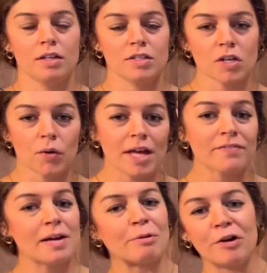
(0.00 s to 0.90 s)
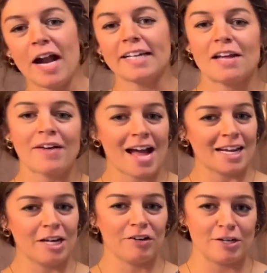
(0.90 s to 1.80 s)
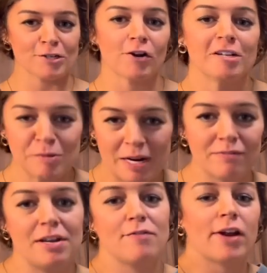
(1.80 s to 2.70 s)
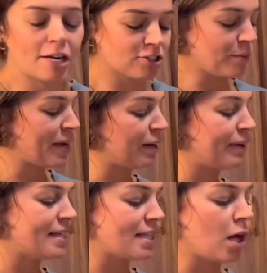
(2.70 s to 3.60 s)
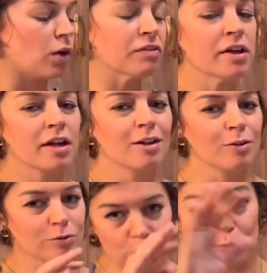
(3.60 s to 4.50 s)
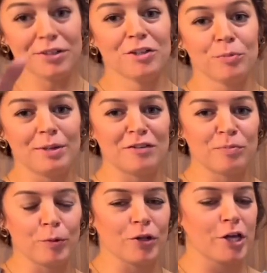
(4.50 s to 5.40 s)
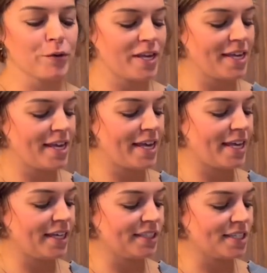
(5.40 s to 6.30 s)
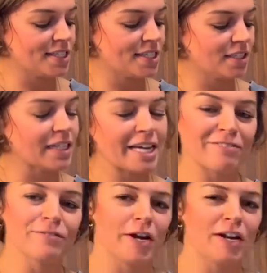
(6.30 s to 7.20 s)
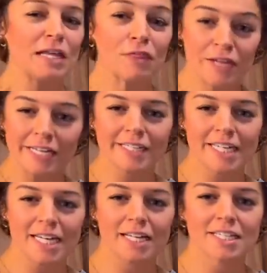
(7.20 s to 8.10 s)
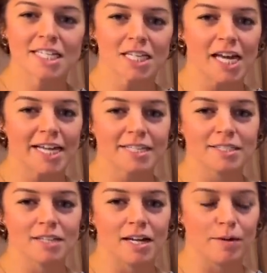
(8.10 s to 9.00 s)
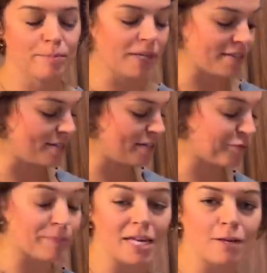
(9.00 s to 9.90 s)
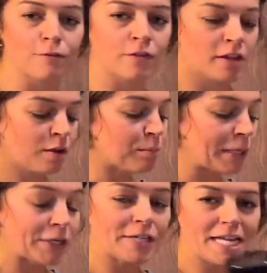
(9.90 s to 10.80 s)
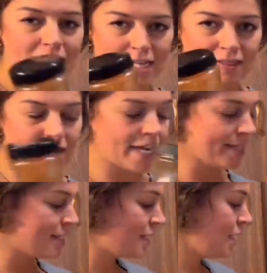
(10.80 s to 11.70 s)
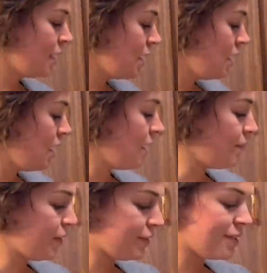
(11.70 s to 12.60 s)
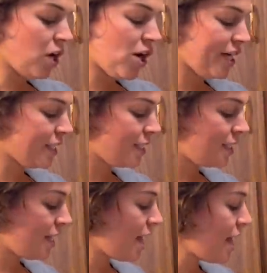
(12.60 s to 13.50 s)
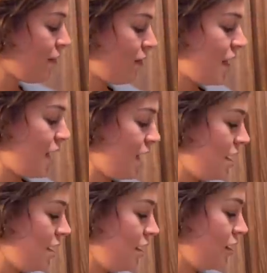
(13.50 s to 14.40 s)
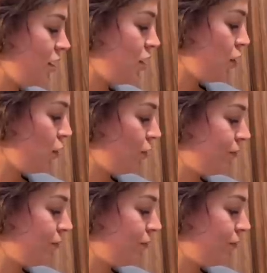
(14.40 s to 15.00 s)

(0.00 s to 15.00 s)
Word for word: So if I'm correct, I've had it in restaurants, but I've never actually made it myself. The real beef bulgogi is like very thinly sliced um, pieces of beef marinated in this, um, this sauce, and then, you know,